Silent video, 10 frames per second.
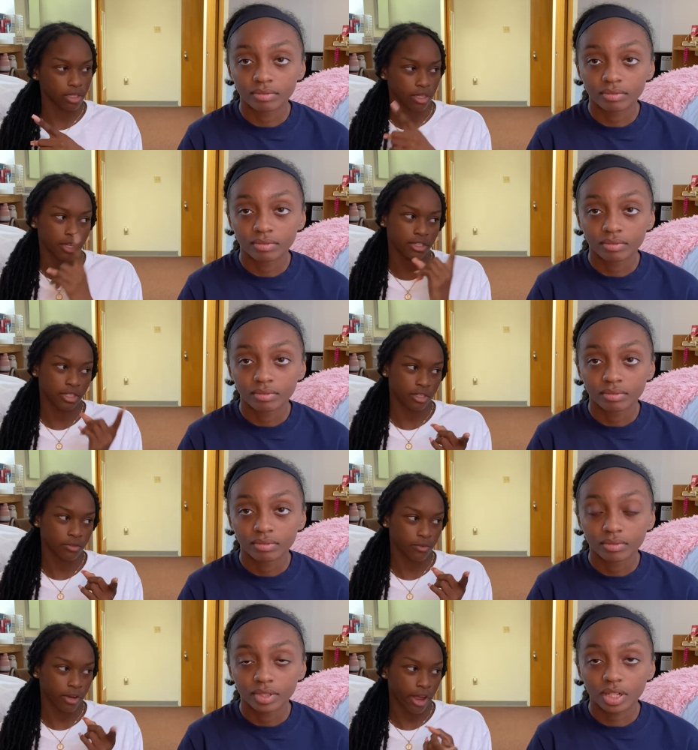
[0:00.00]
Speaker 1: and then
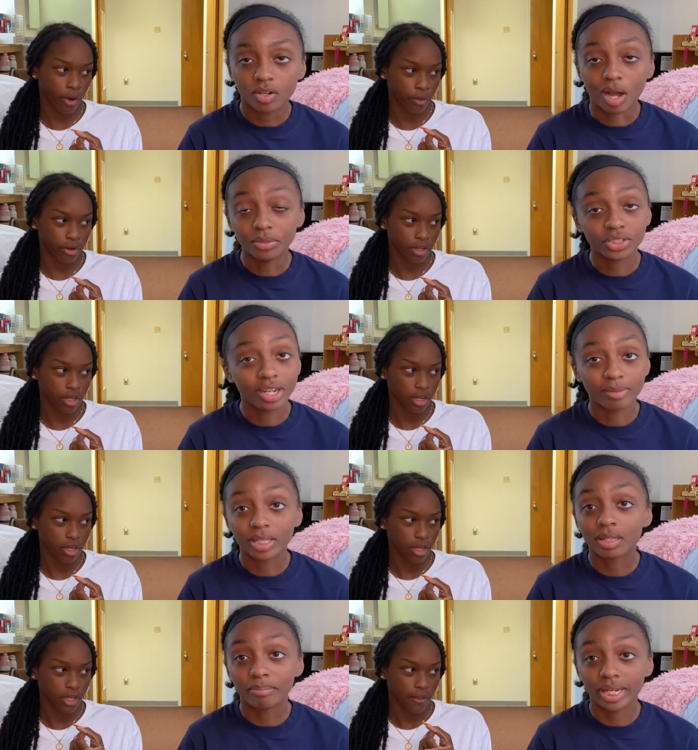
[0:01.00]
for Howard. Oh, I'm
Speaker 2: just talking
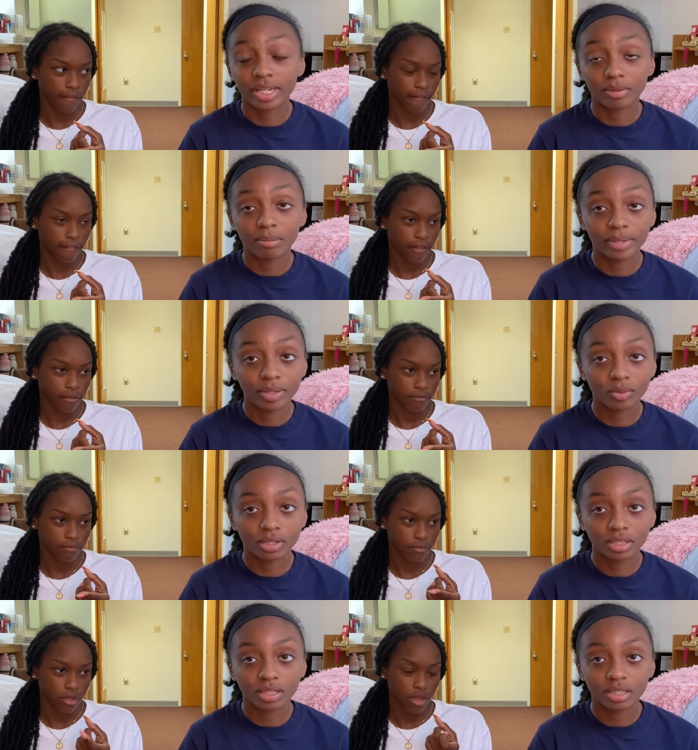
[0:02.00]
about the main the main one.
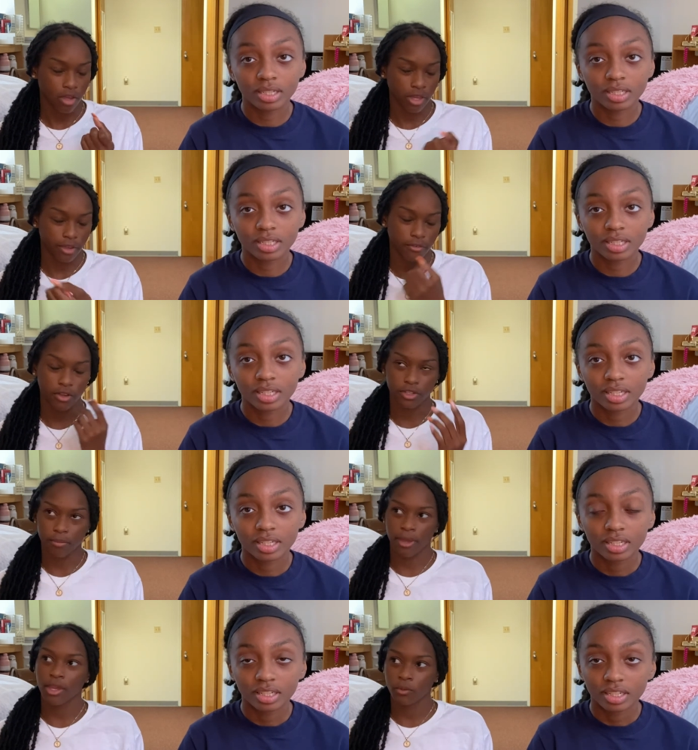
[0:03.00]
Speaker 1: Okay, the
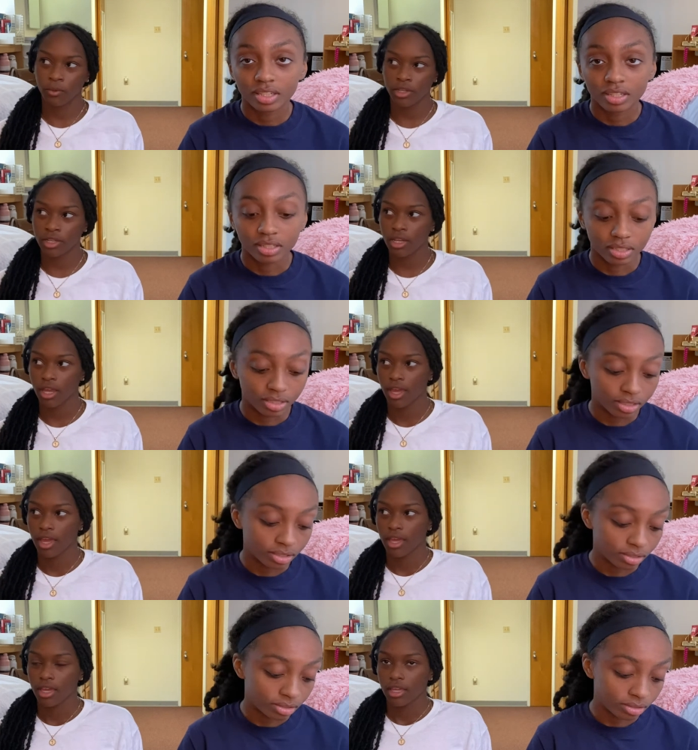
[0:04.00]
main one
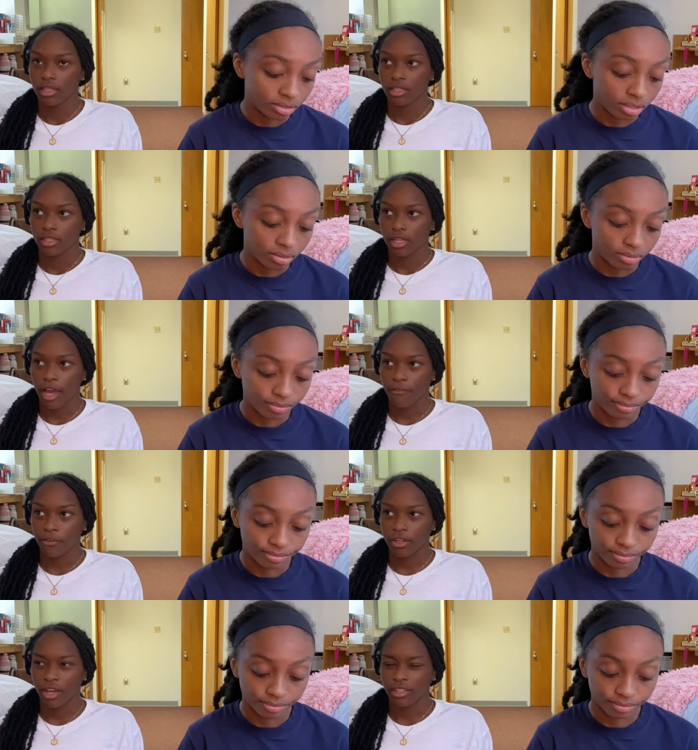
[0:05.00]
I
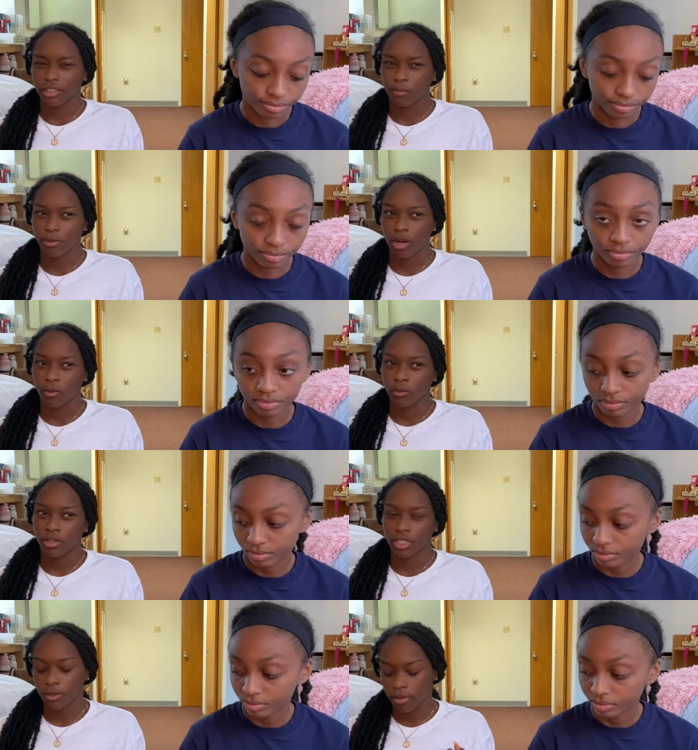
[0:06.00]
forgot the prompt
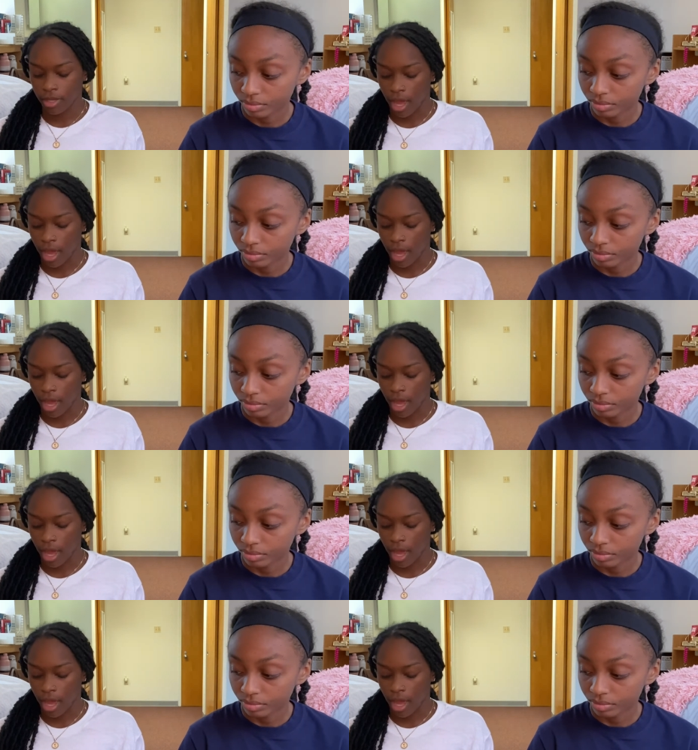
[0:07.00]
was, but